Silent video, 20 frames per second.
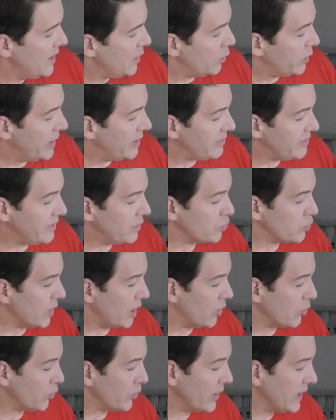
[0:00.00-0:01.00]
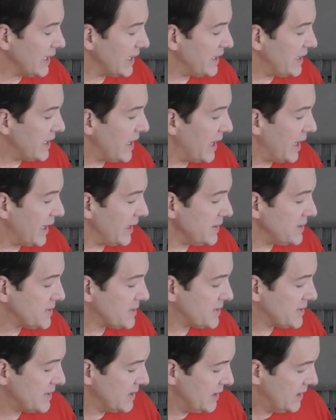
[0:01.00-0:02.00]
We have a really
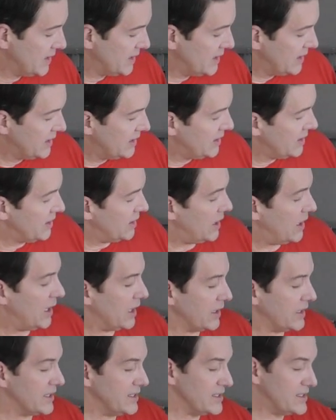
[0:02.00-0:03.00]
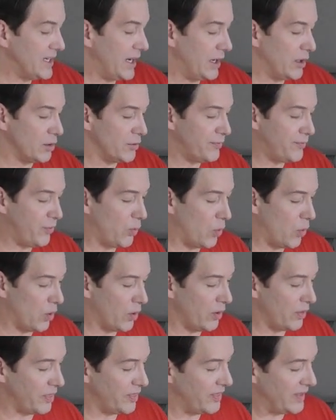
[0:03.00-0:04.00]
nice container
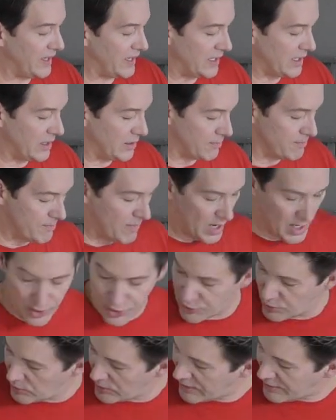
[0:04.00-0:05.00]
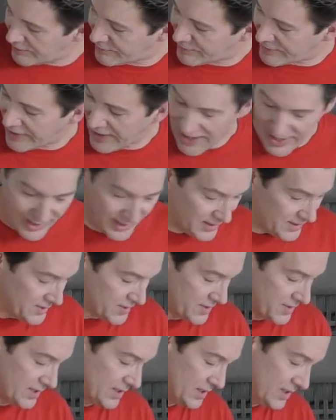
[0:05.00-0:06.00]
for the module of
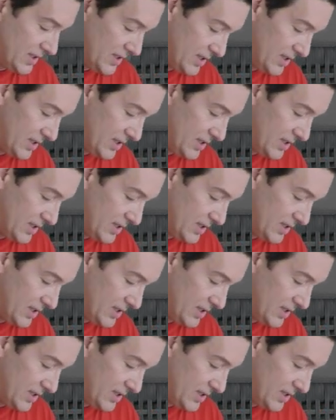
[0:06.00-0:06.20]
lights.